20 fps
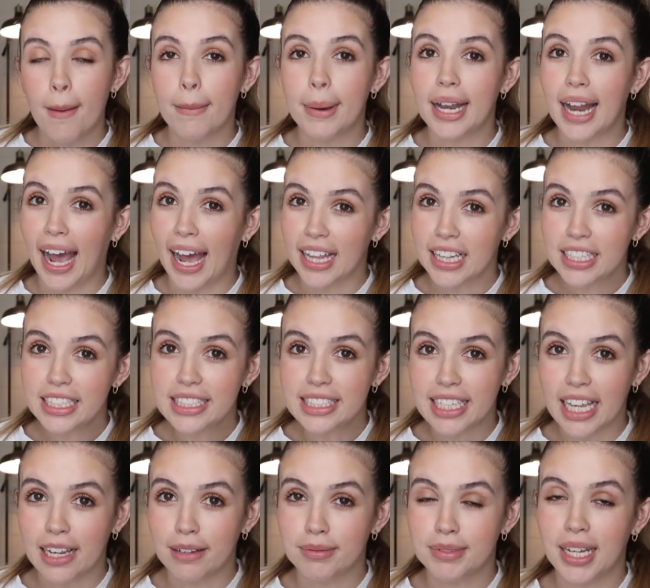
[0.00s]
But at the
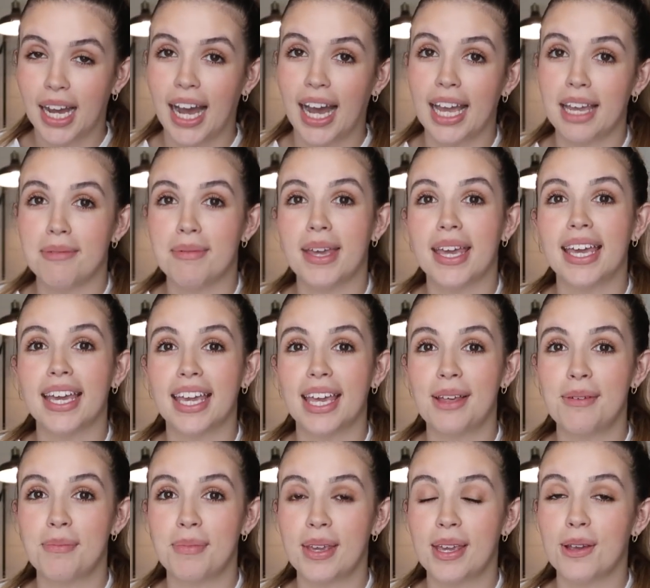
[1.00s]
same time, it
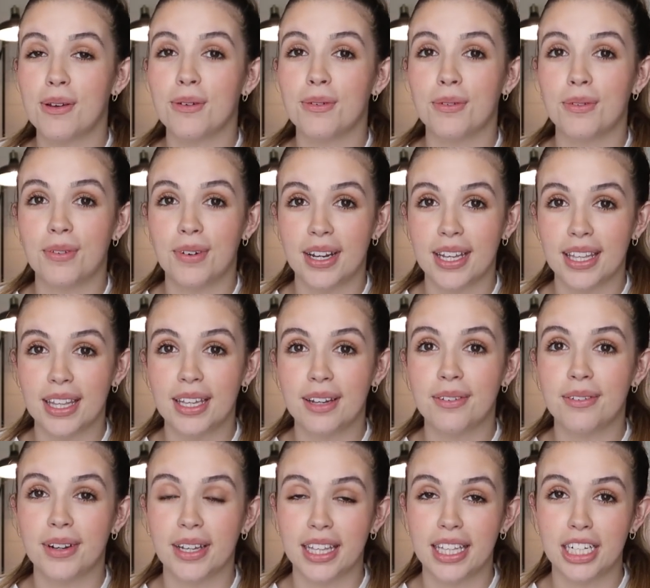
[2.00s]
can be really,
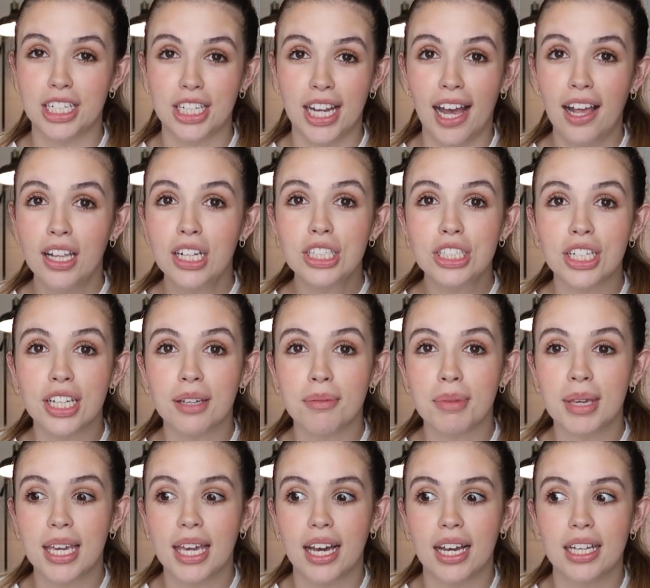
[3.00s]
really challenging
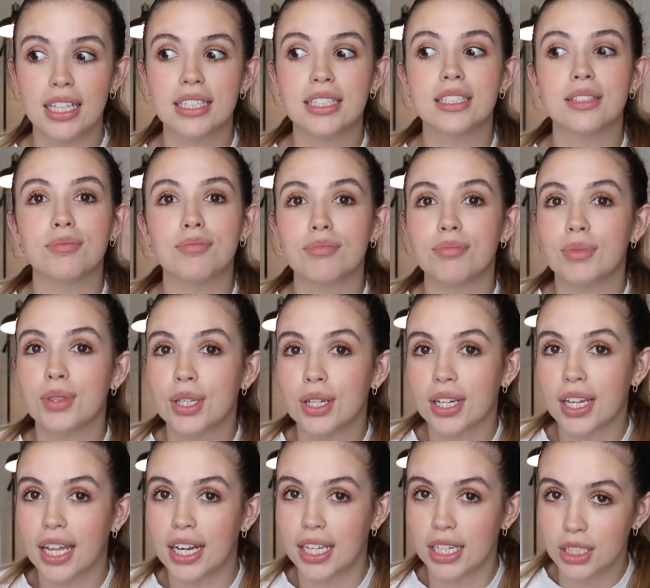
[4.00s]
because
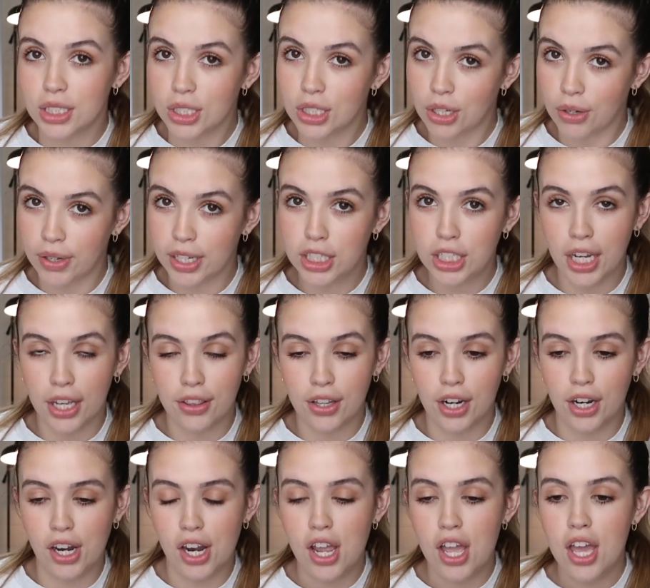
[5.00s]
you're getting to know each
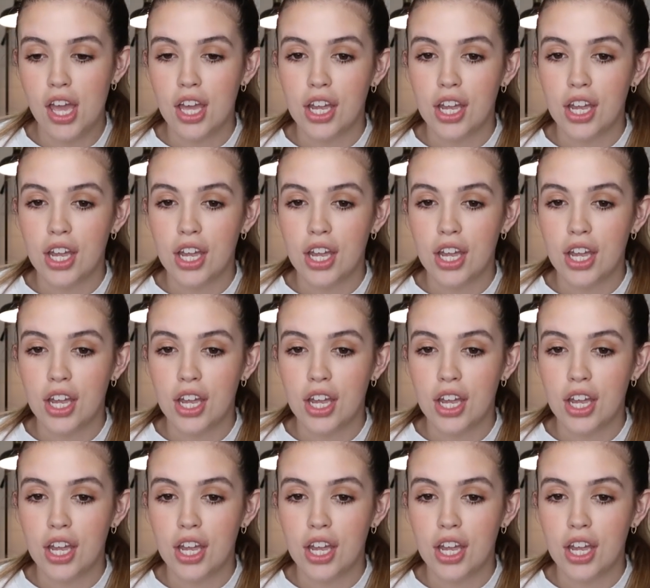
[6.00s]
other,